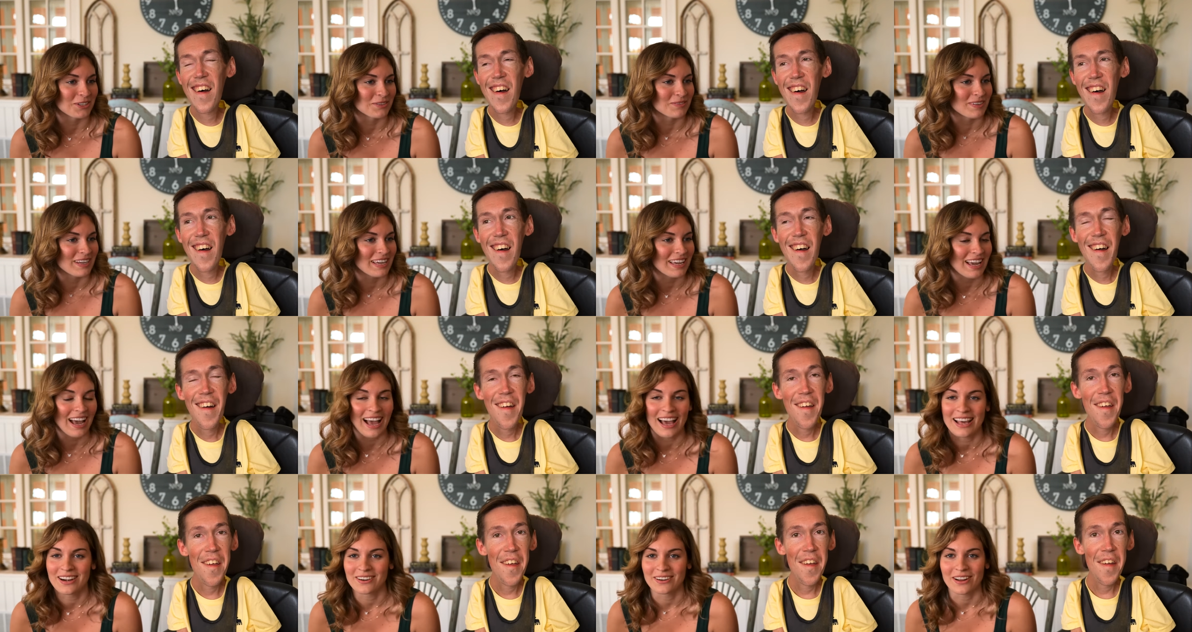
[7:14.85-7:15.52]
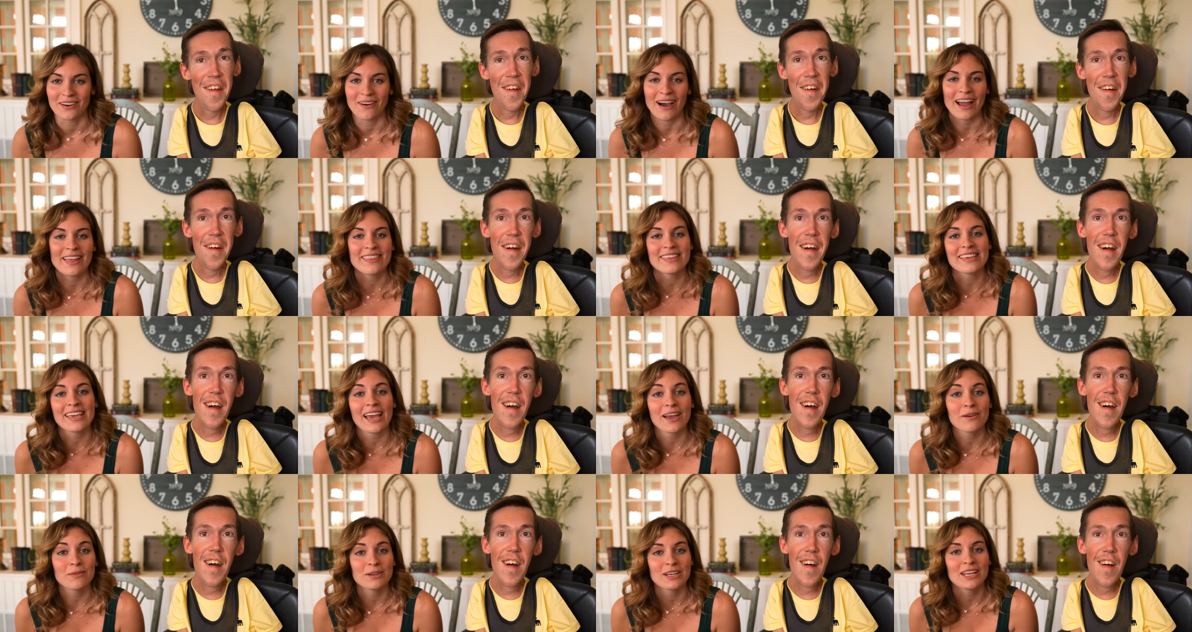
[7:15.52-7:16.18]
Speaker 1: to me. I don't know. I think
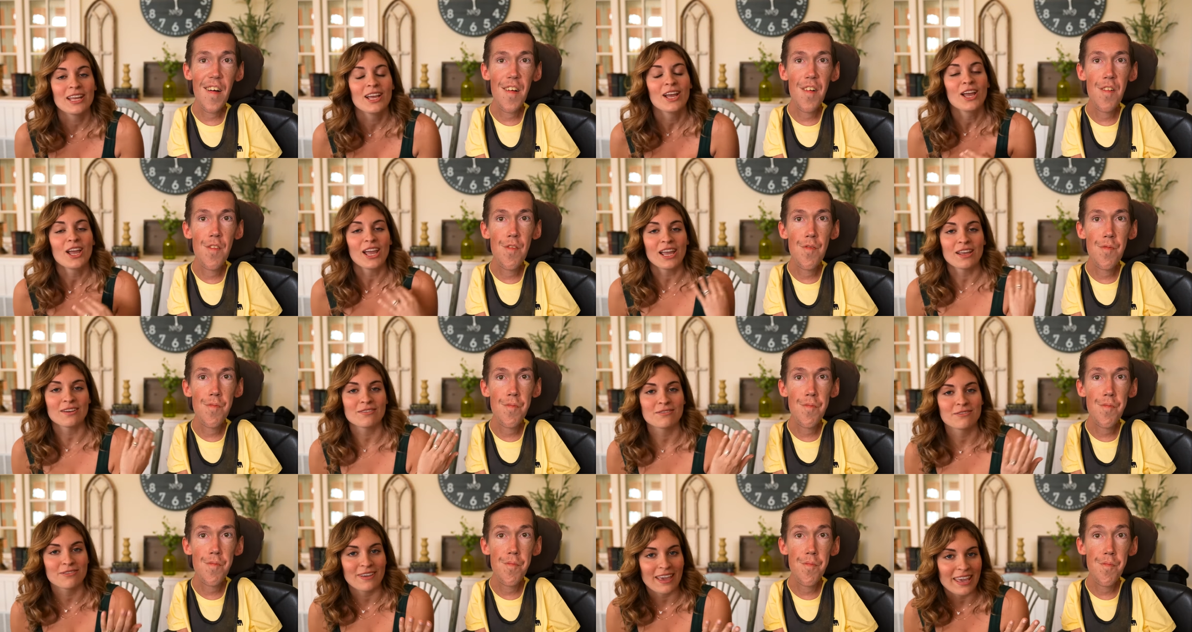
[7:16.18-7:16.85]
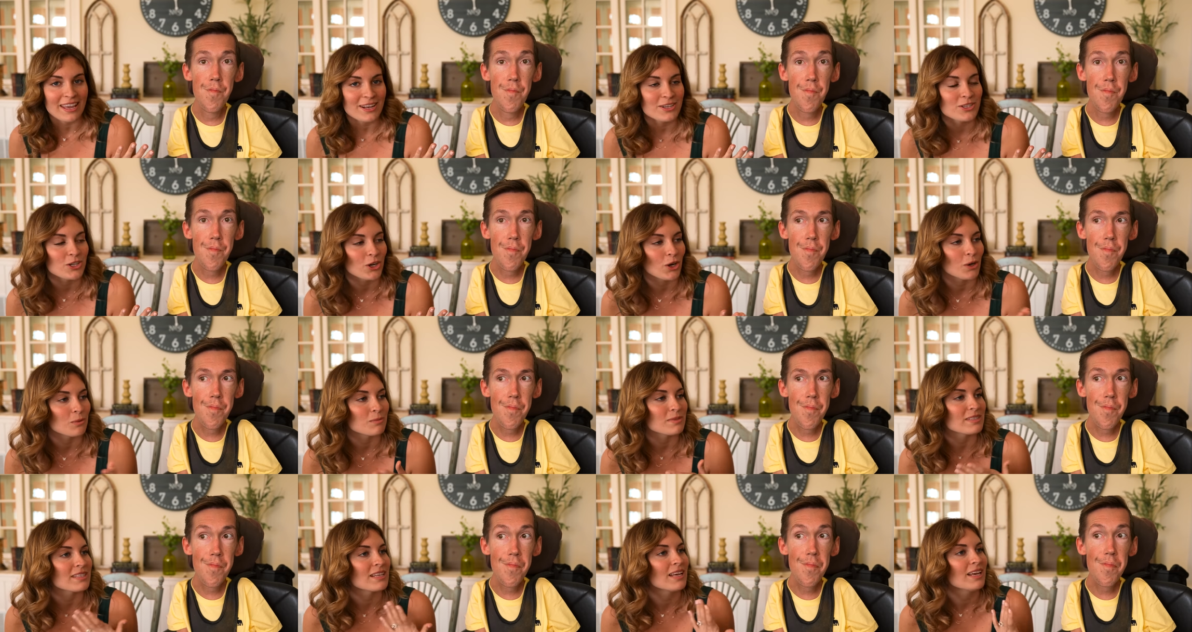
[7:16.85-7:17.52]
I would, in vague
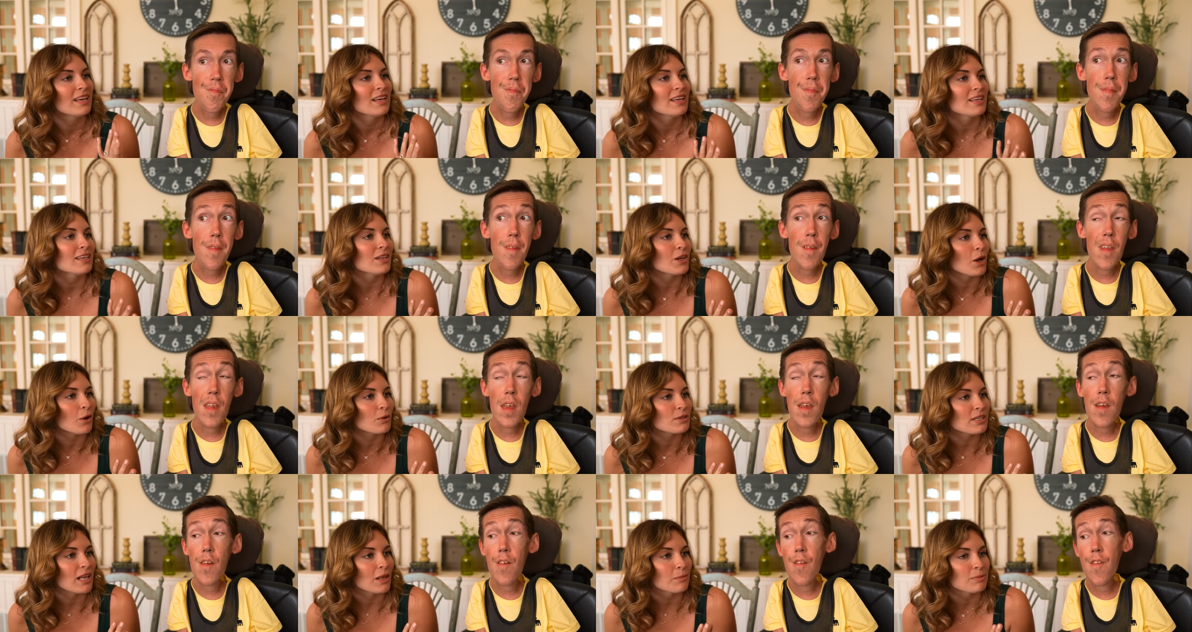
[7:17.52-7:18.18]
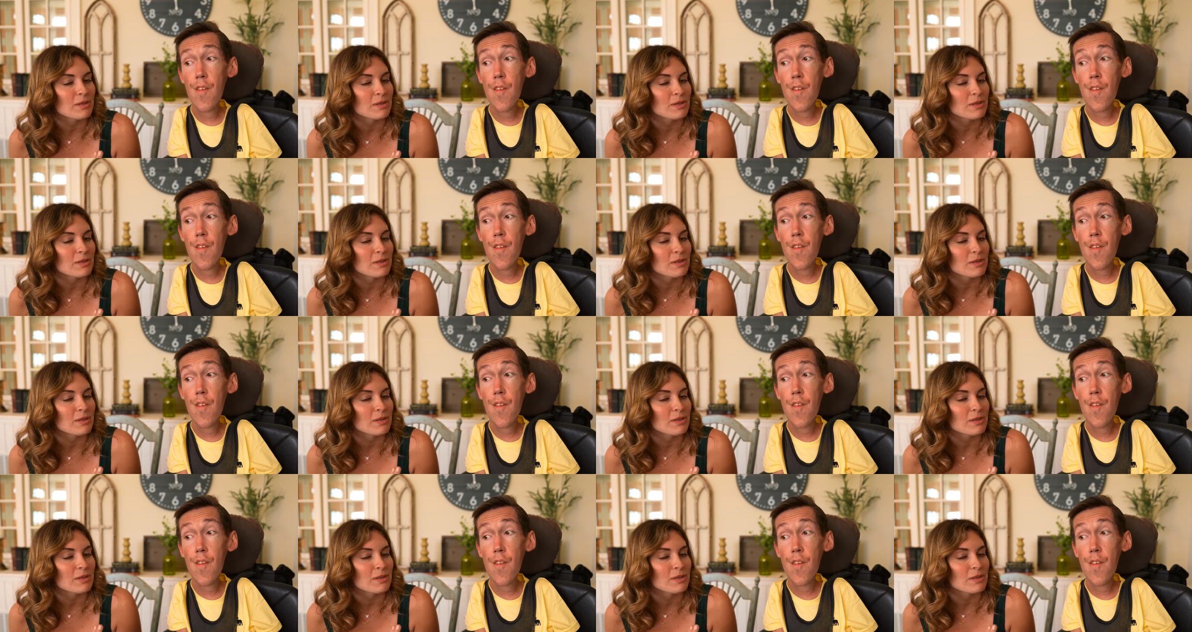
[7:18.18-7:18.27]
terms, you know, tell